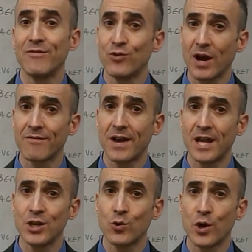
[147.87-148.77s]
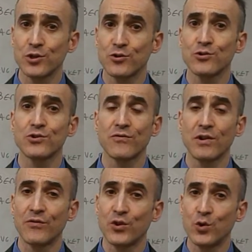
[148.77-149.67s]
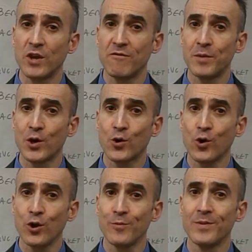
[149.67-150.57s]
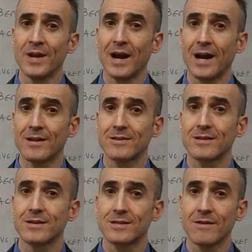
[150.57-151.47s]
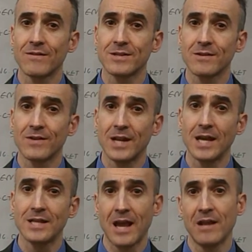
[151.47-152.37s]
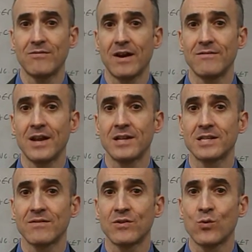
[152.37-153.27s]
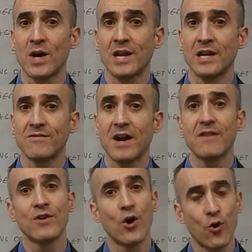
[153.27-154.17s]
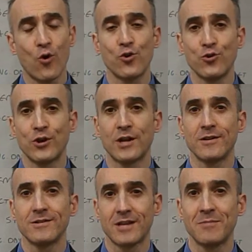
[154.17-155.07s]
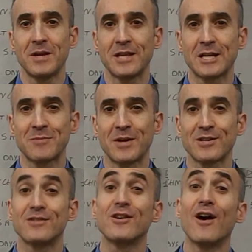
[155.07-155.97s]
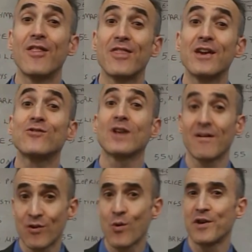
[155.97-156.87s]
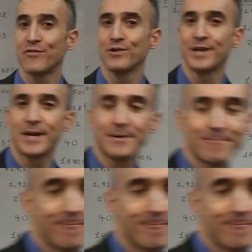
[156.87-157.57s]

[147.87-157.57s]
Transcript: If you have any questions, feel free to give me a call at 778-859-7195 or you can send me a text message. Thank you. Have a wonderful day.